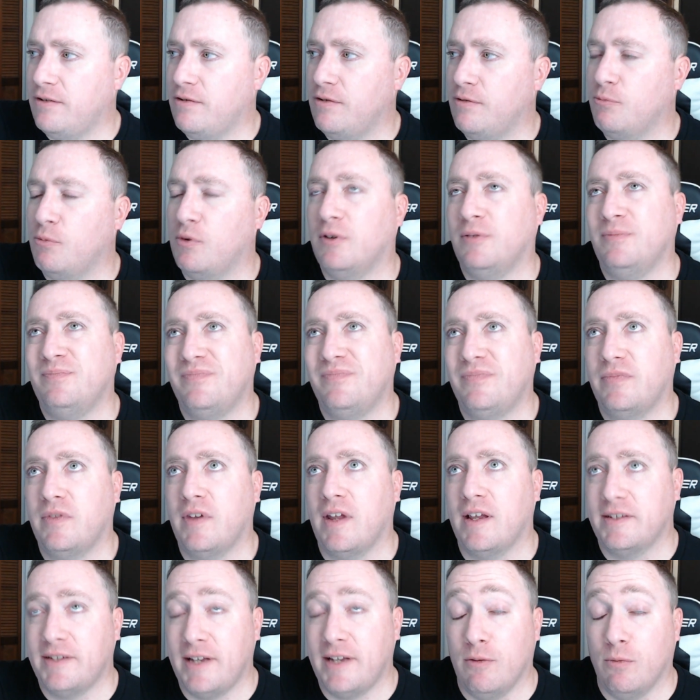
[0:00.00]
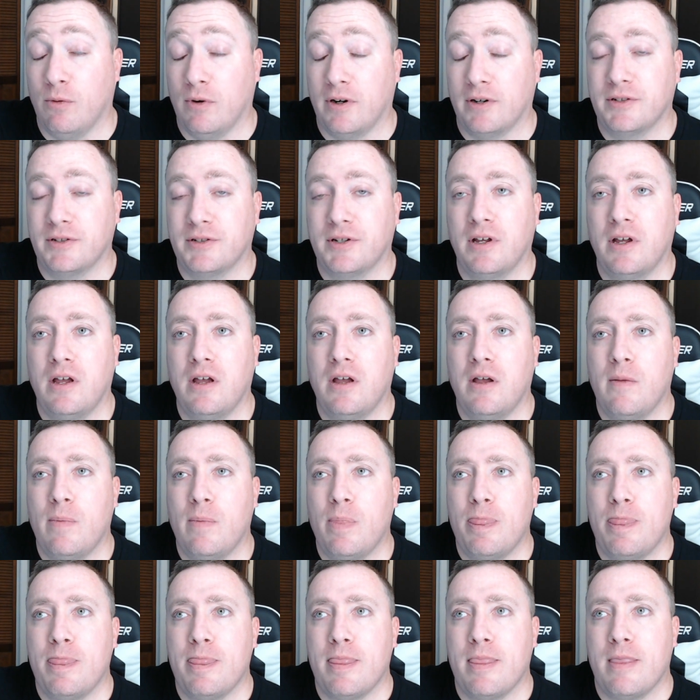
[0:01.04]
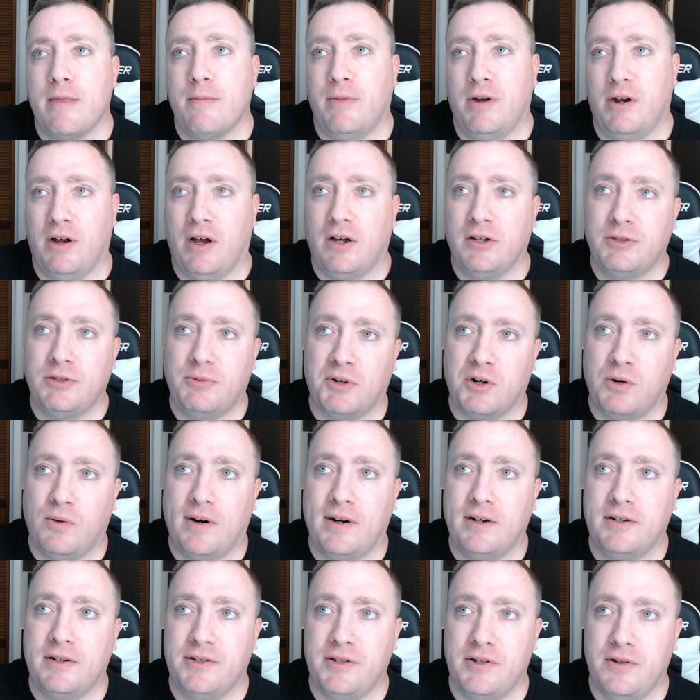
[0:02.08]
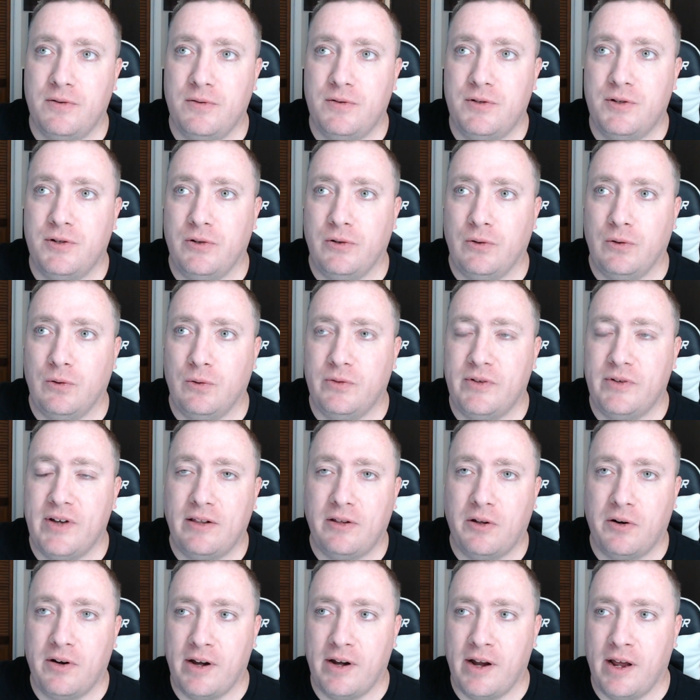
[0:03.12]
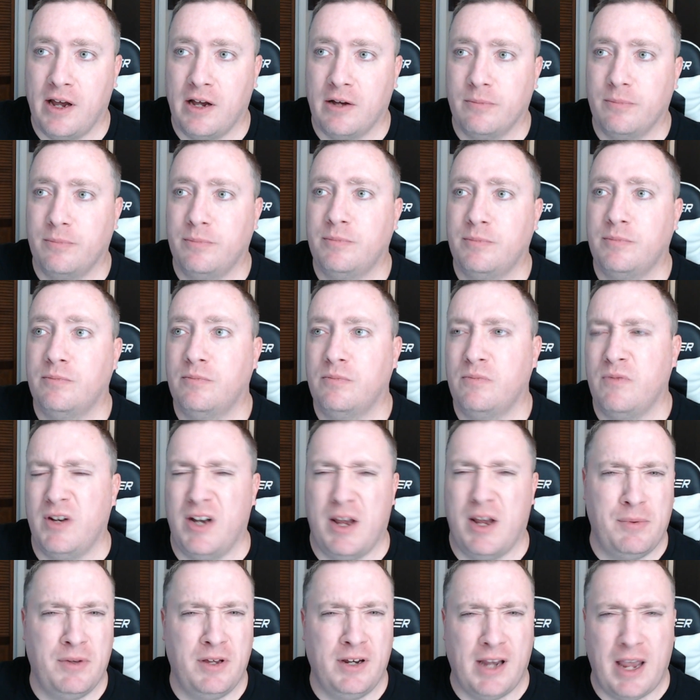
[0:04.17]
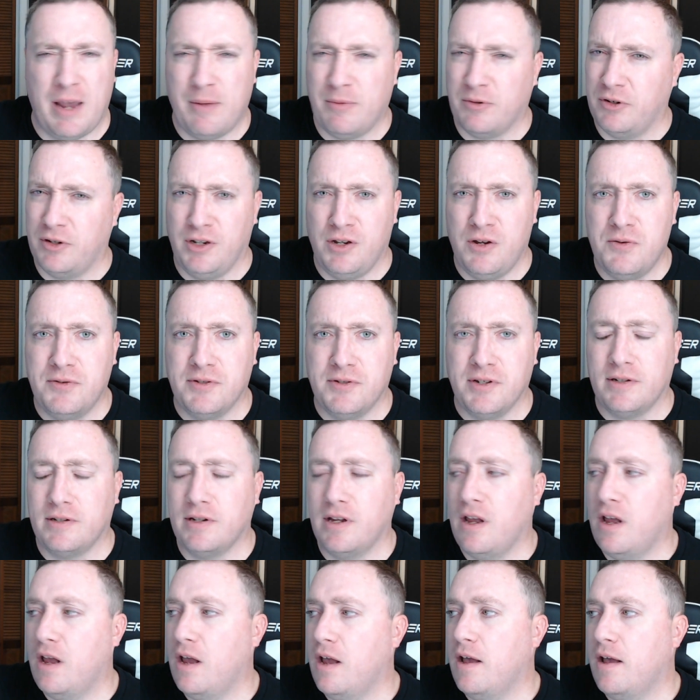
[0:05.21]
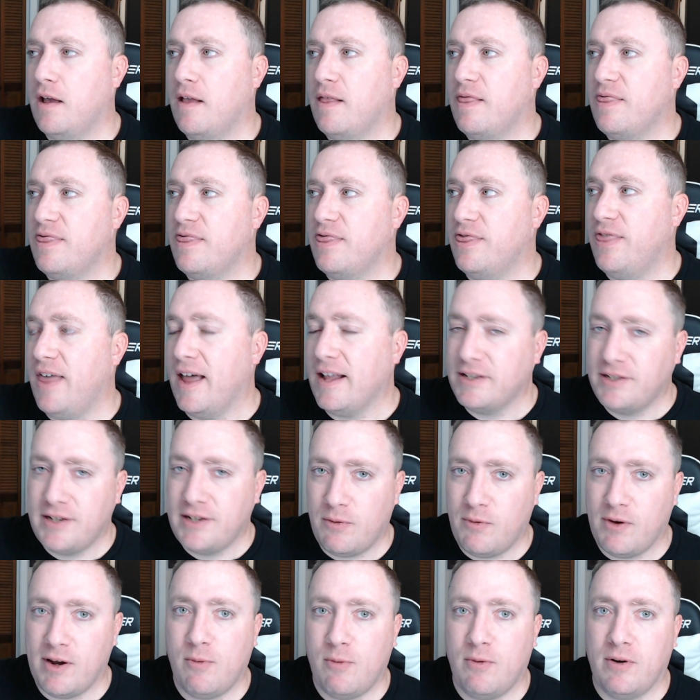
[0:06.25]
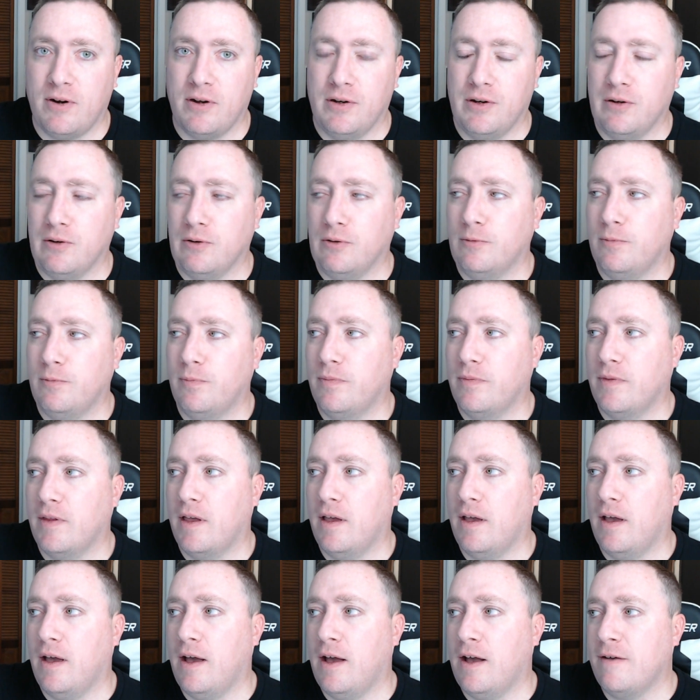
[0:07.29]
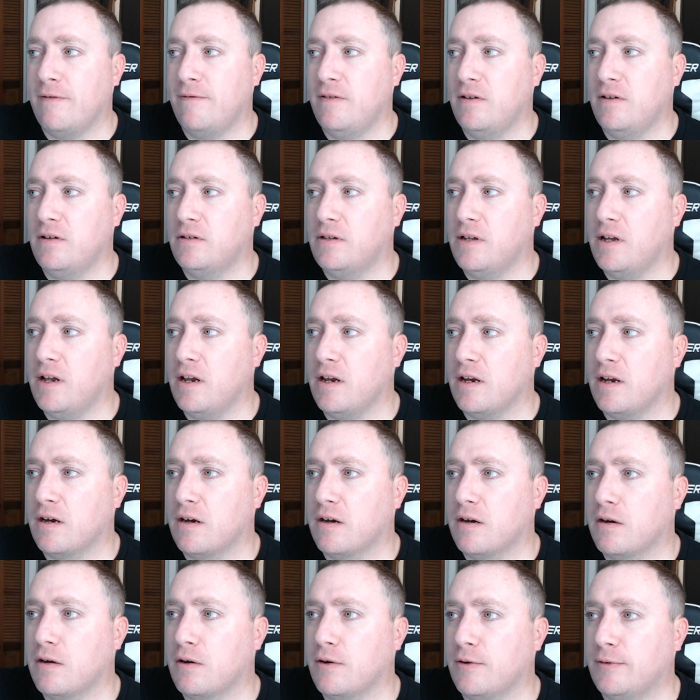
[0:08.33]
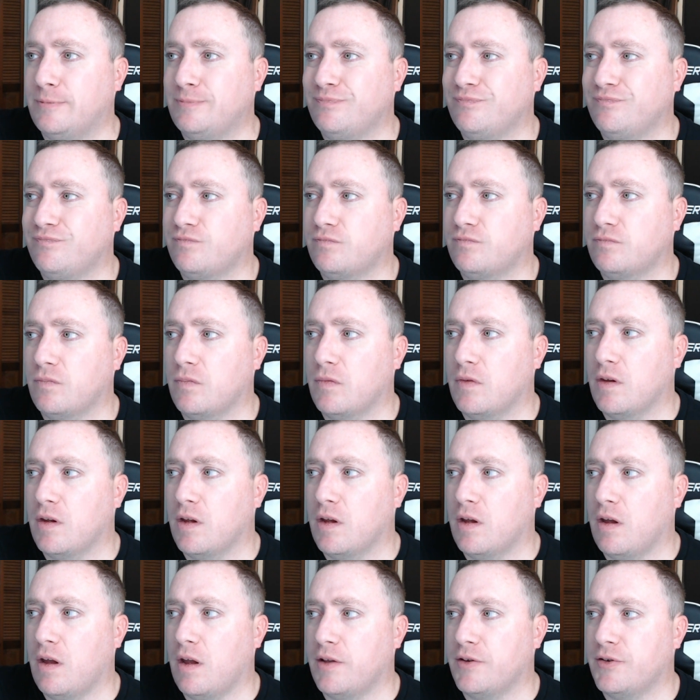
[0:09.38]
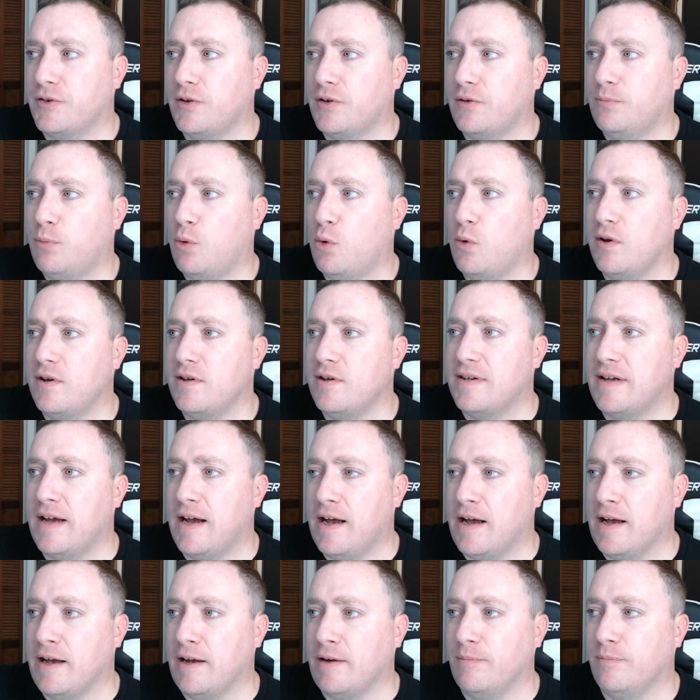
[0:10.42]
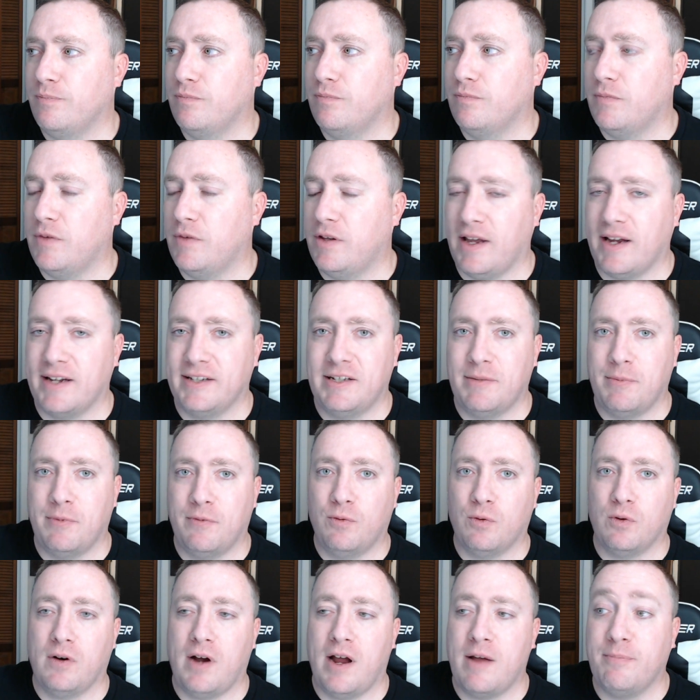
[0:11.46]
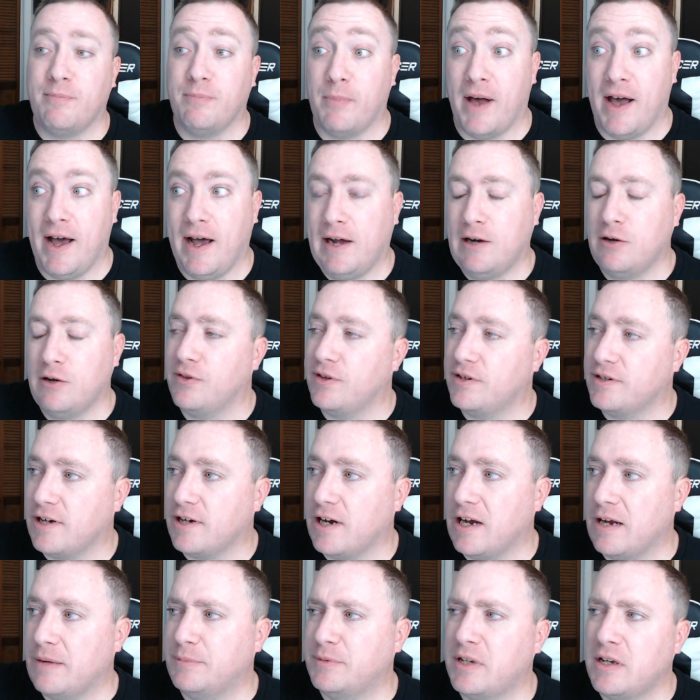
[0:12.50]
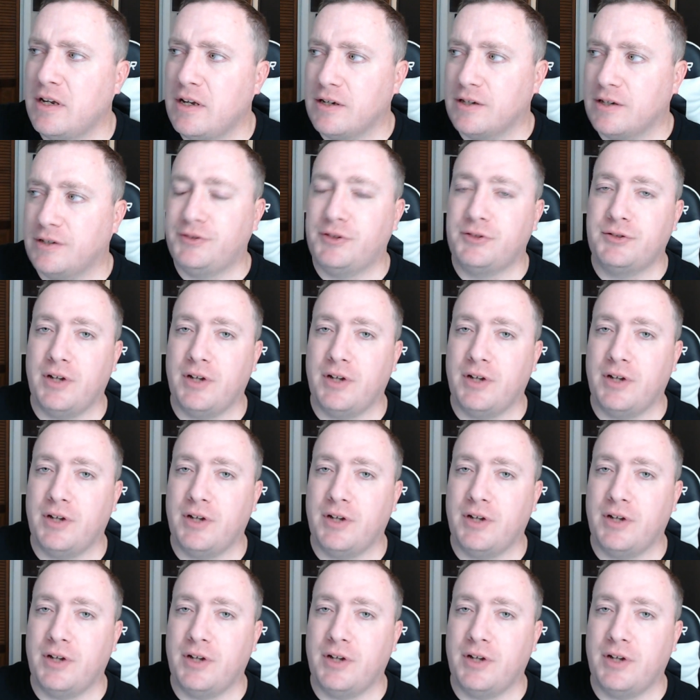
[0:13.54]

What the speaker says: Well, I say it works, but it also requires you to download an app and able to use it. That's not what I want to do. I feel like at a certain point in time, and like I said before, I'm behind on the times because there's